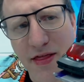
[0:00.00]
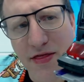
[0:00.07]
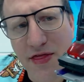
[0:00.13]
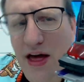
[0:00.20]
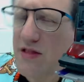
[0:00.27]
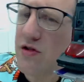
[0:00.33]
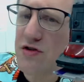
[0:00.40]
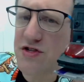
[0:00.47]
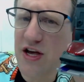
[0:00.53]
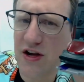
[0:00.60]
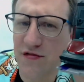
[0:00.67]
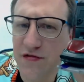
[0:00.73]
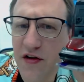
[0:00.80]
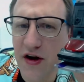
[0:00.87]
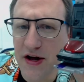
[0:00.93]
That looks like a
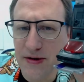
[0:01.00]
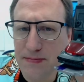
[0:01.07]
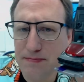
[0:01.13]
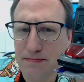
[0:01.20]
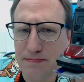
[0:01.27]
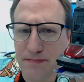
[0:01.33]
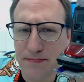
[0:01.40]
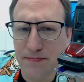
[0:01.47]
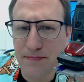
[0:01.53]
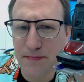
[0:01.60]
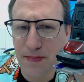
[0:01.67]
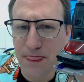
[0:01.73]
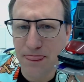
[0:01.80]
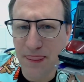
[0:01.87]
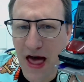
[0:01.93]
foot.
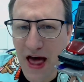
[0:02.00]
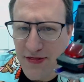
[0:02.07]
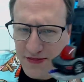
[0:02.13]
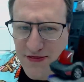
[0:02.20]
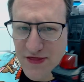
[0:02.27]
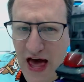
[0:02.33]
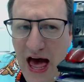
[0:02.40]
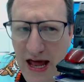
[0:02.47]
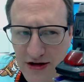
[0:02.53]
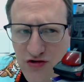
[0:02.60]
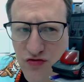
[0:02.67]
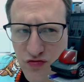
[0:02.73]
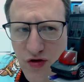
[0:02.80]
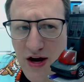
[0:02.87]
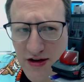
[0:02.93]
That that
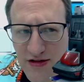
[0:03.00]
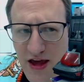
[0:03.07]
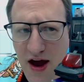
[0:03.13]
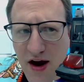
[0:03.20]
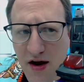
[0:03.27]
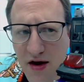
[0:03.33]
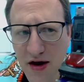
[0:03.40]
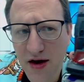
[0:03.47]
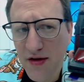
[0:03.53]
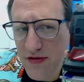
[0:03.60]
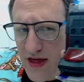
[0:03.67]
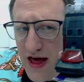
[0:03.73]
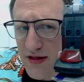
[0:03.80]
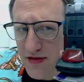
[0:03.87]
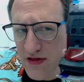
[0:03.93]
right there.
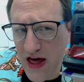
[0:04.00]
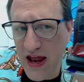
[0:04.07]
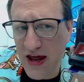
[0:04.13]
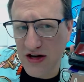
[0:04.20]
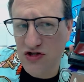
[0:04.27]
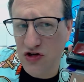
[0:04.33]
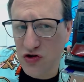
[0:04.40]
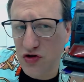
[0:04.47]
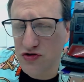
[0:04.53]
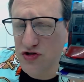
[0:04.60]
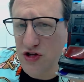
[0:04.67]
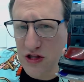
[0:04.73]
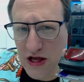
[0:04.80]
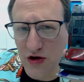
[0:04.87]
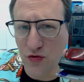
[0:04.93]
That, that actually looks
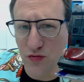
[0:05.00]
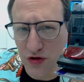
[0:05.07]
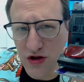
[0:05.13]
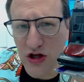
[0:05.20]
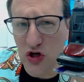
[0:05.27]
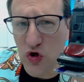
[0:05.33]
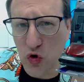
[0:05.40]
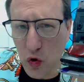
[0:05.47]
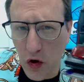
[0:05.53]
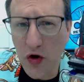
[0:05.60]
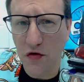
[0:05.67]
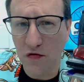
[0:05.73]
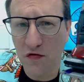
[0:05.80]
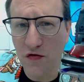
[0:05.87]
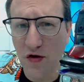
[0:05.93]
like a really
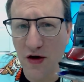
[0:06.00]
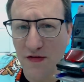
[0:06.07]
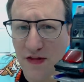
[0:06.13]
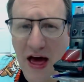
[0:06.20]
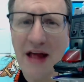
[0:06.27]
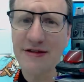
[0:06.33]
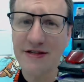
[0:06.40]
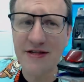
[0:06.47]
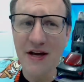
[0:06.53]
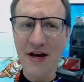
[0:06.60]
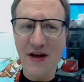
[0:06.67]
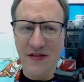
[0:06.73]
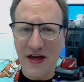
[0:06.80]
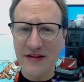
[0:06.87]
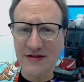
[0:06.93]
good foot. That's,
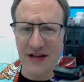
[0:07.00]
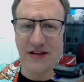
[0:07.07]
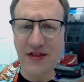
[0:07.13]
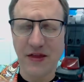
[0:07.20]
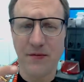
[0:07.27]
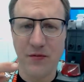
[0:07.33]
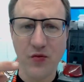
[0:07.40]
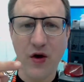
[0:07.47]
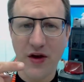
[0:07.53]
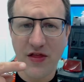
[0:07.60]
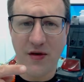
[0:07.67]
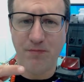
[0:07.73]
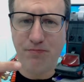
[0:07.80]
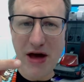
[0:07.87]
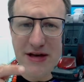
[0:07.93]
that's like the, one of
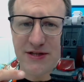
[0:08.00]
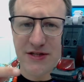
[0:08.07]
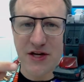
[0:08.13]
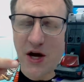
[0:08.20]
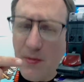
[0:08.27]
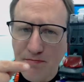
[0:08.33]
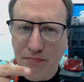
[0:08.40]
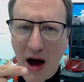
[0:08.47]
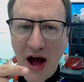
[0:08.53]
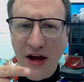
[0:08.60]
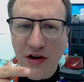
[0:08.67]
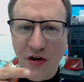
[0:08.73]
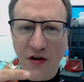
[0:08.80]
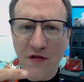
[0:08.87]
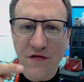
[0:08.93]
the best
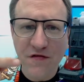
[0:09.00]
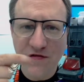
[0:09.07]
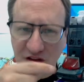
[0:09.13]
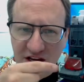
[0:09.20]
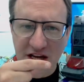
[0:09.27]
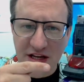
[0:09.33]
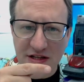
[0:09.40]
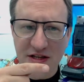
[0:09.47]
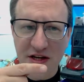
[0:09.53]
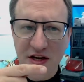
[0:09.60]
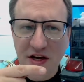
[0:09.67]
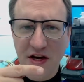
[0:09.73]
combiner feet